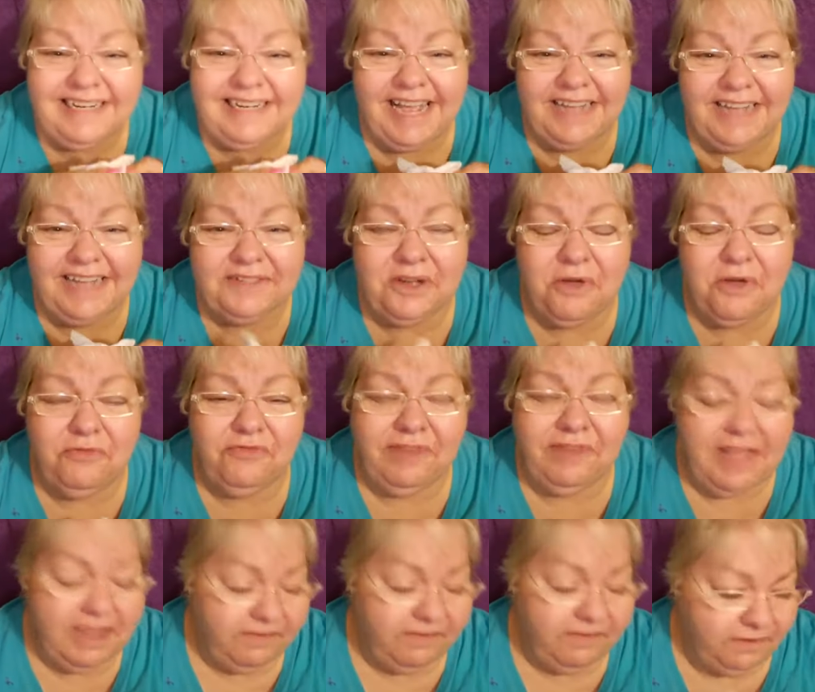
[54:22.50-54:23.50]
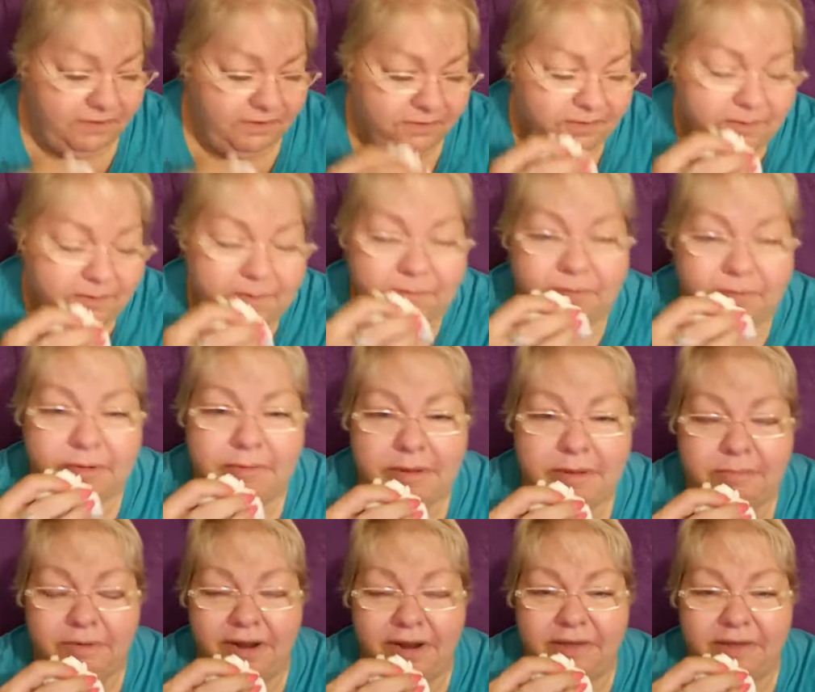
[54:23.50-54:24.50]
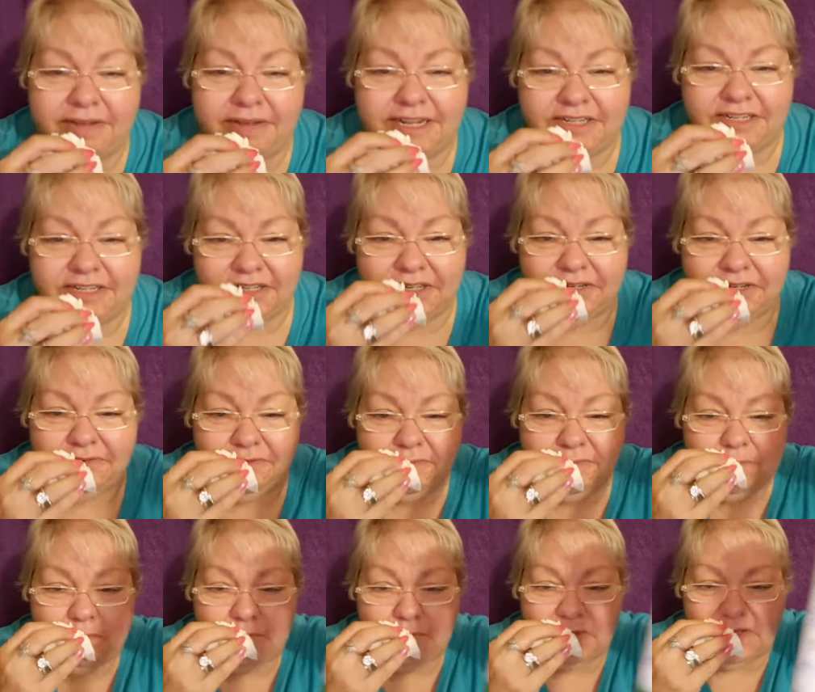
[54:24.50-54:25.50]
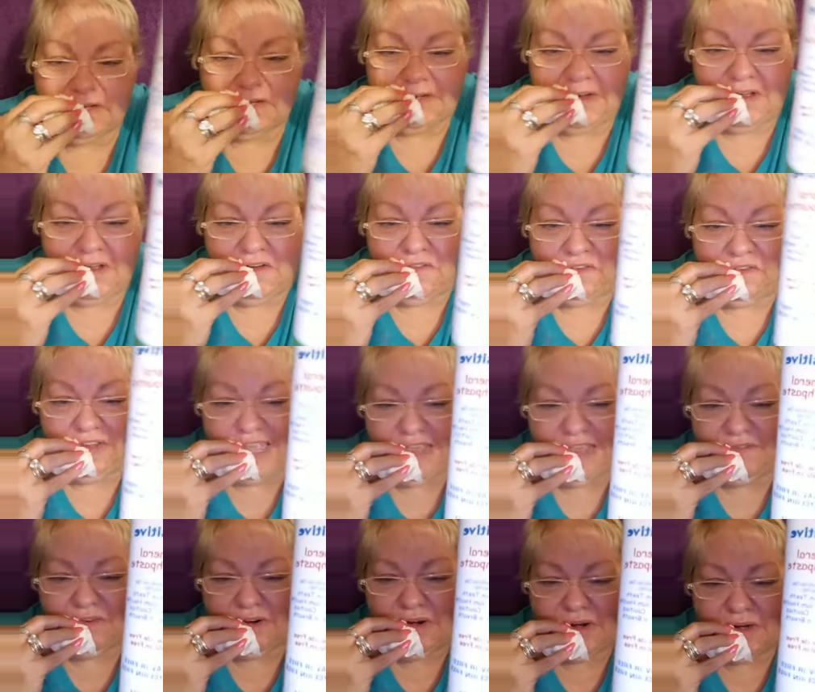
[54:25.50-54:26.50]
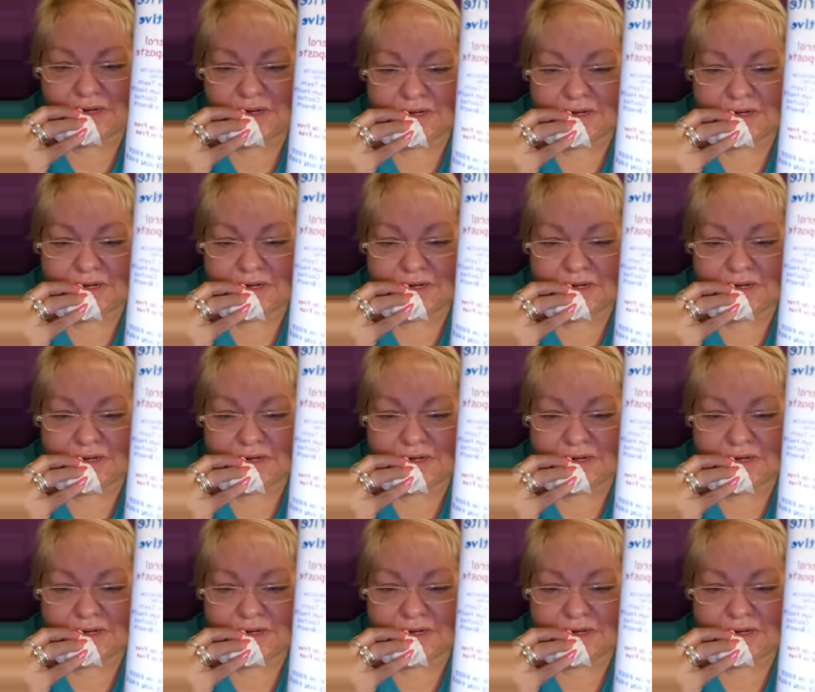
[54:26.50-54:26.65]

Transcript: has no flavor. Remember I read to you? No flavor.